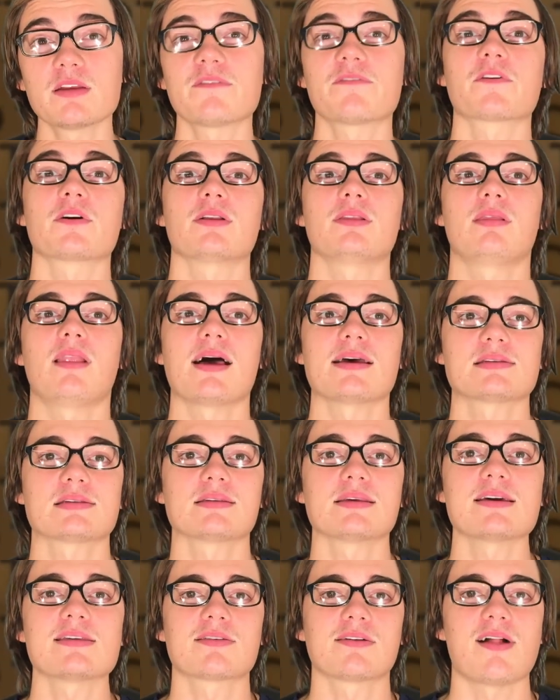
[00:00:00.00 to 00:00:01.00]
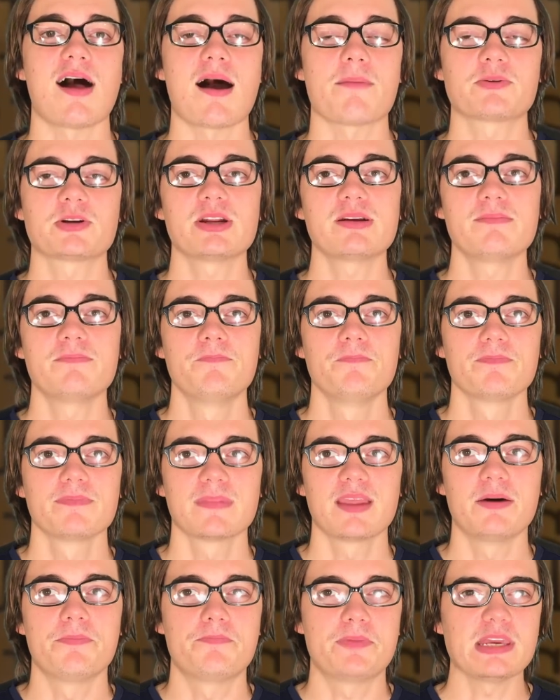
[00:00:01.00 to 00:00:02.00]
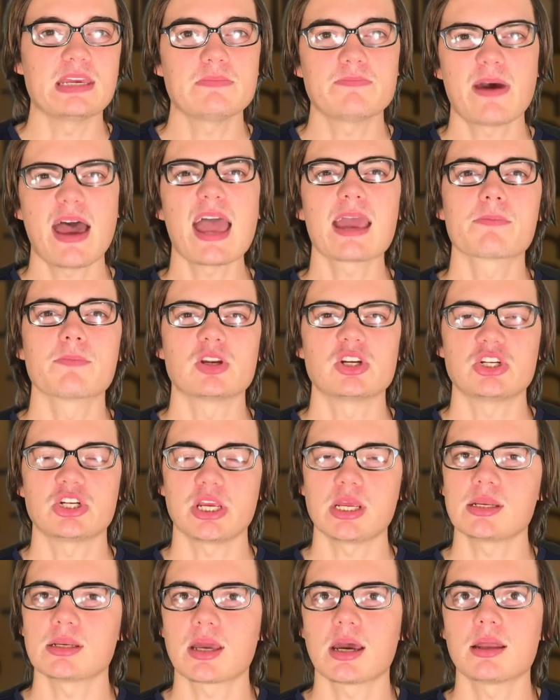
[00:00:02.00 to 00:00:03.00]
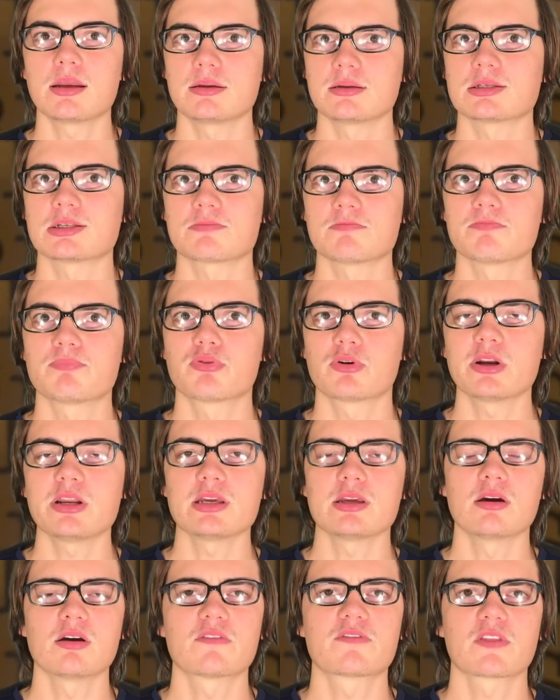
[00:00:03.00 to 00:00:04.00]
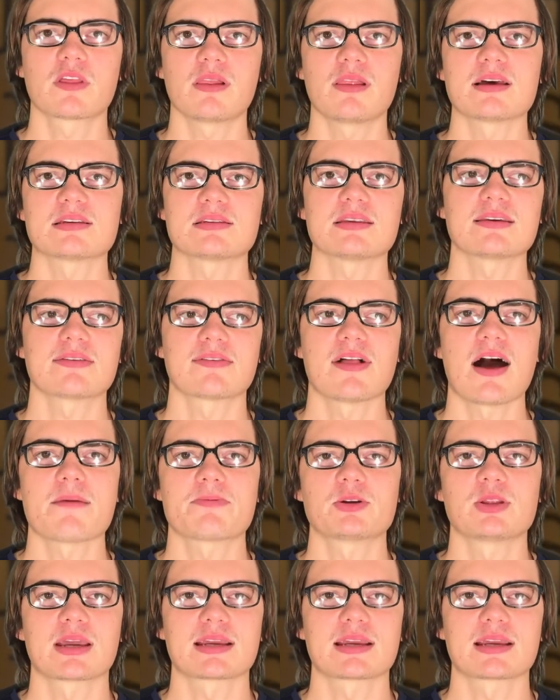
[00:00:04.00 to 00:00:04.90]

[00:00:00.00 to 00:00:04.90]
for a less lethal option, a beanbag machine gun is pretty good for the less lethal option.